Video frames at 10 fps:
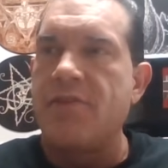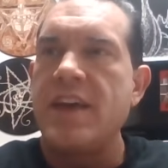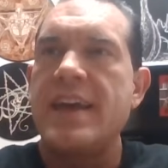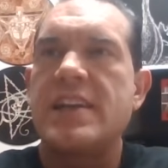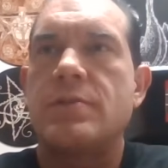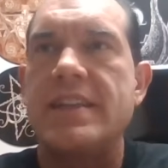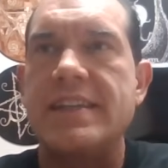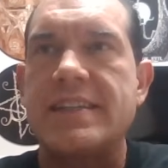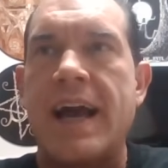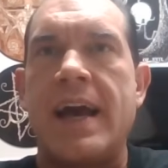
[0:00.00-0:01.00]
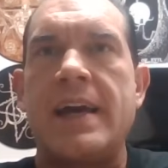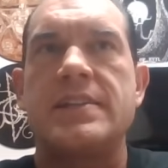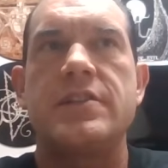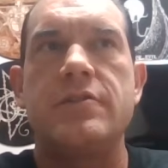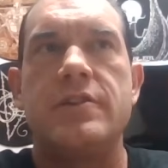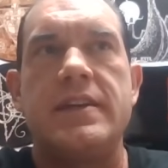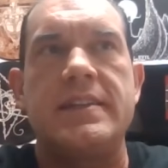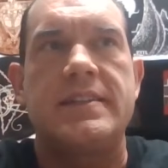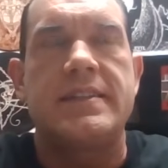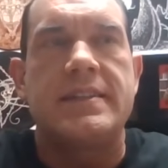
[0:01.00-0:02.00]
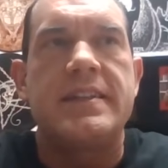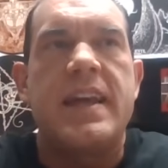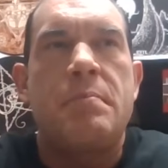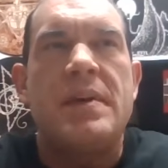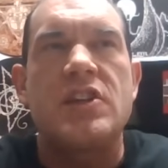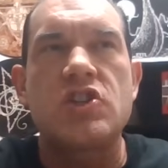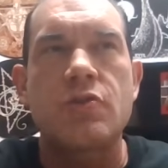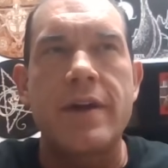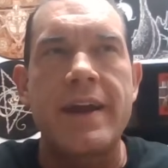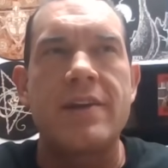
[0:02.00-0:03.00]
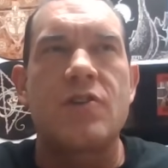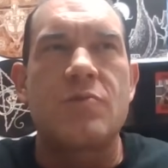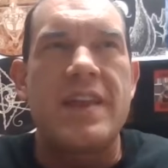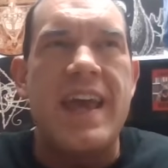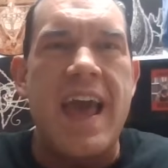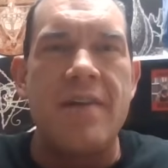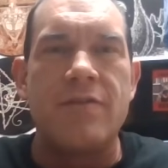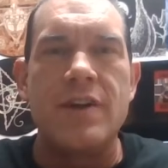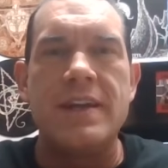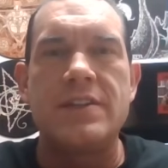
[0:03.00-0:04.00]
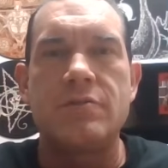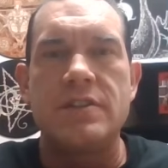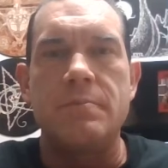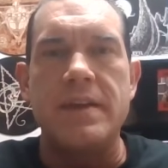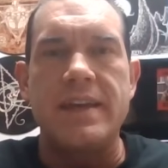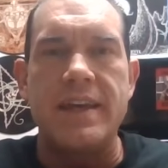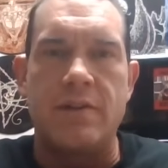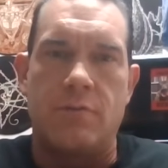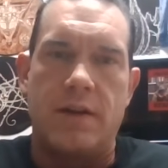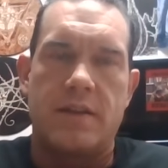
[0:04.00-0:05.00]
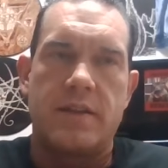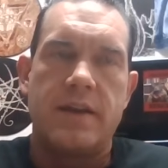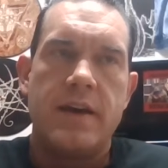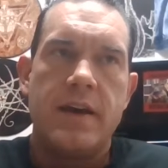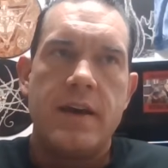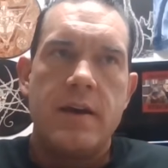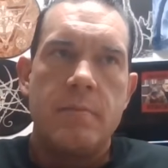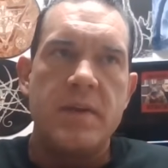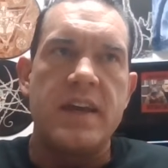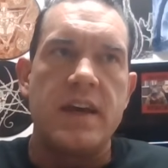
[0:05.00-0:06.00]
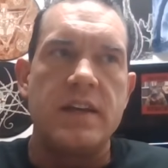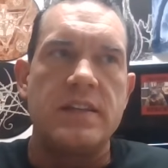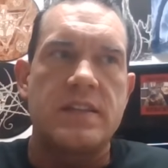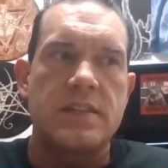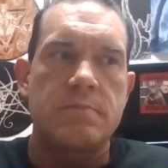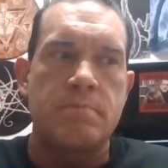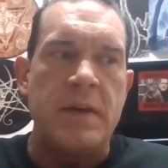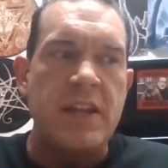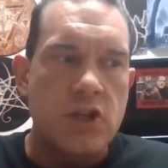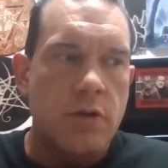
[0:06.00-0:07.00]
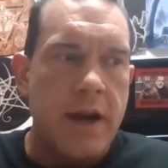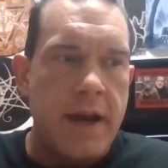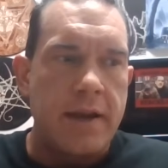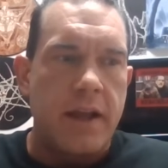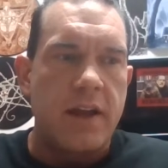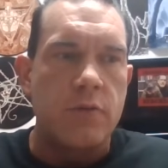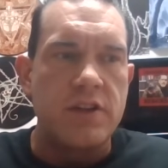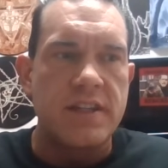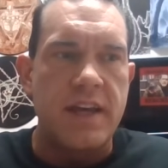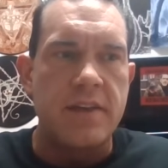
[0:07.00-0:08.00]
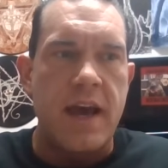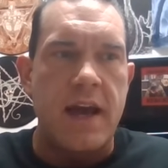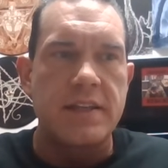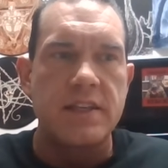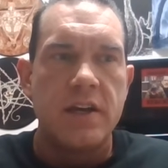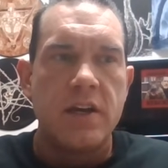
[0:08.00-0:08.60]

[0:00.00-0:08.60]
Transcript: the thing is with these guys, dude, is did they betray it or were they ever into it to begin with? Because betrayed, like when you say that,